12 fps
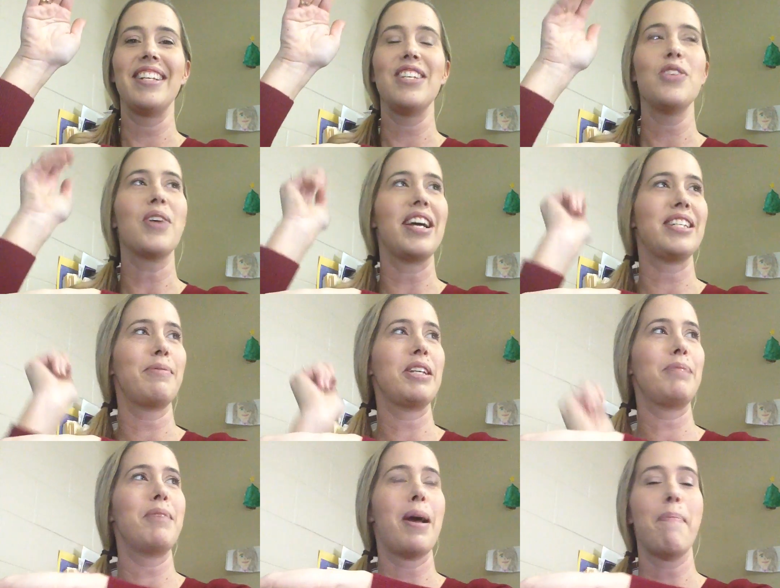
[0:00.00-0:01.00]
You guys
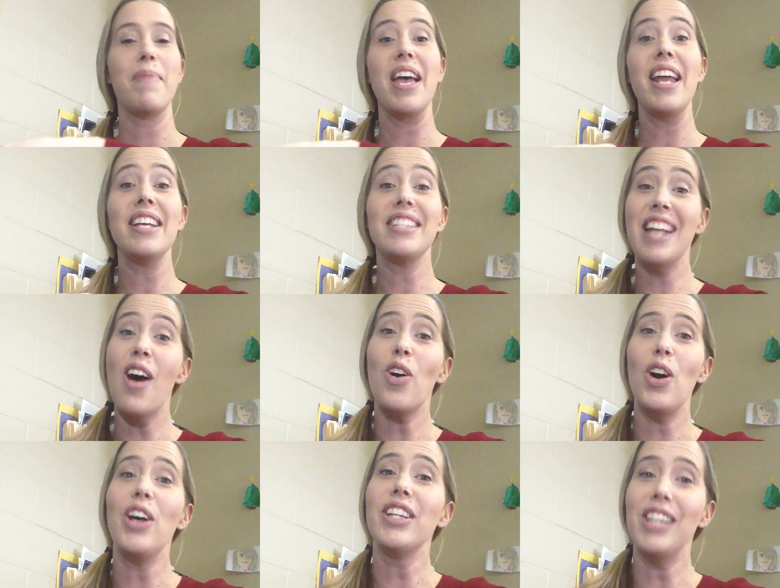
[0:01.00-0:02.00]
messed me up. It is now
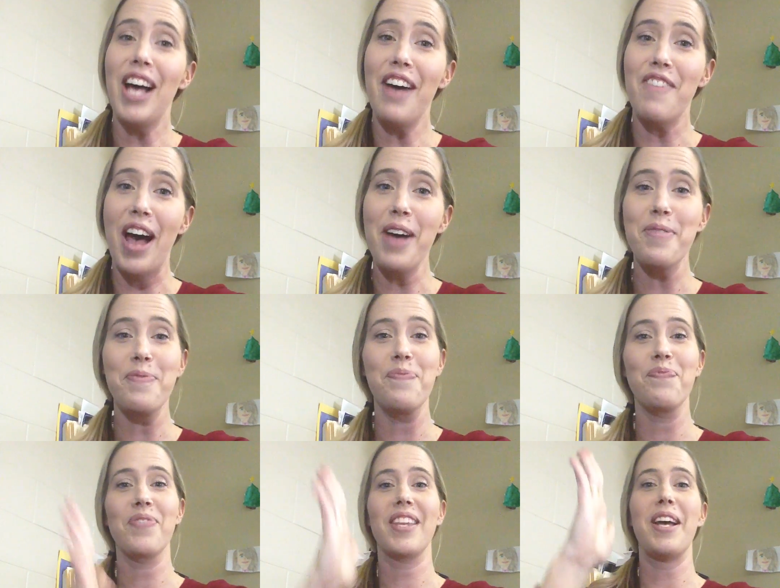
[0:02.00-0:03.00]
called lava.
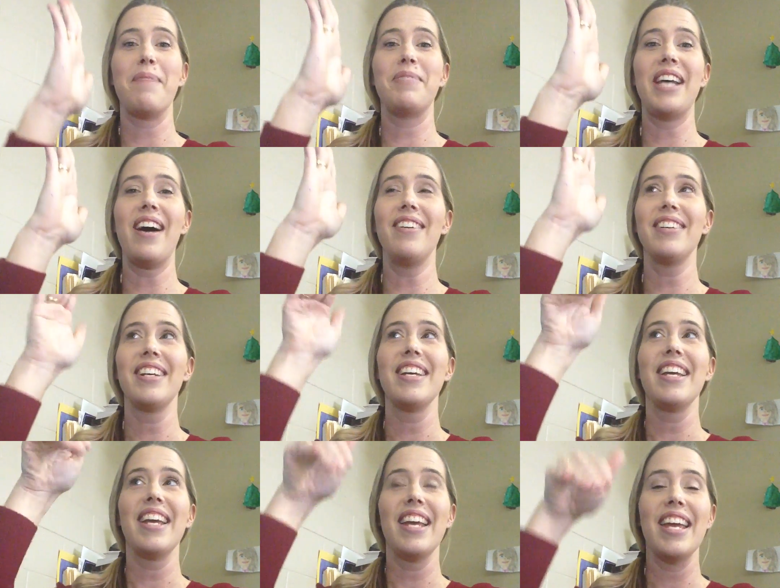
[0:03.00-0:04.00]
Comes out,
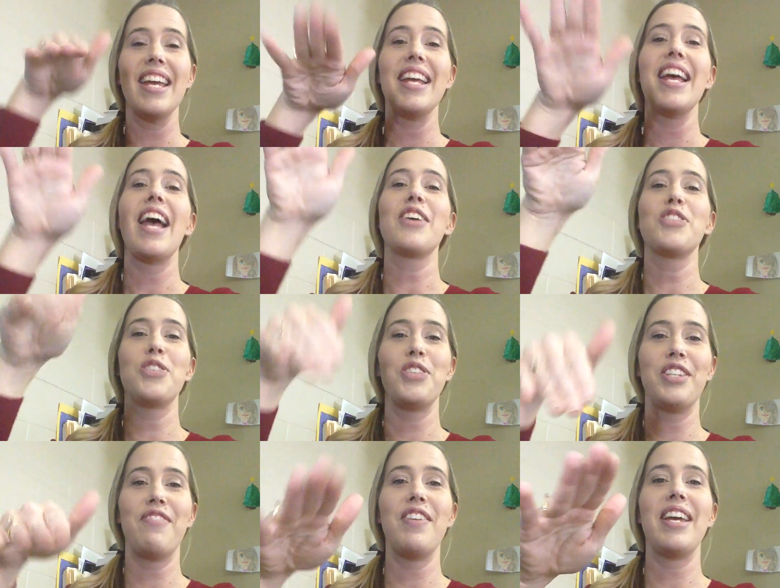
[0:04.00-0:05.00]

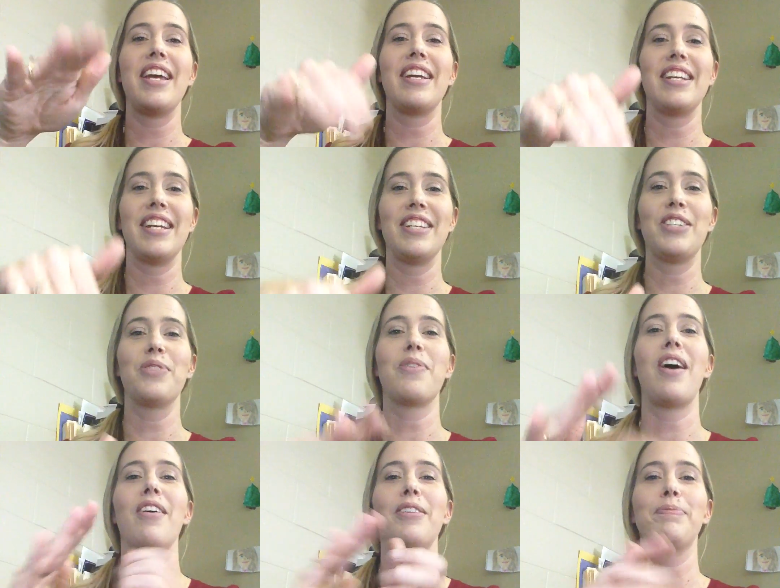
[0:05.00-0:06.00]
extrusive igneous
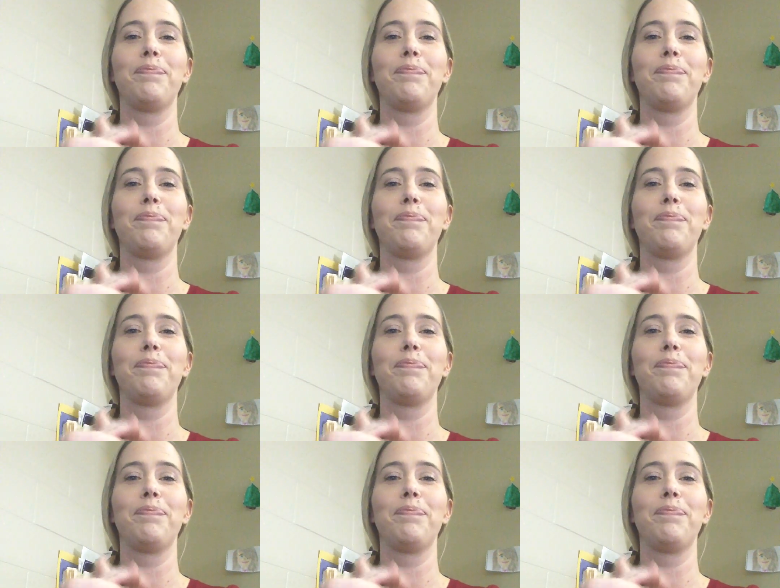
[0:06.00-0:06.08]
rock.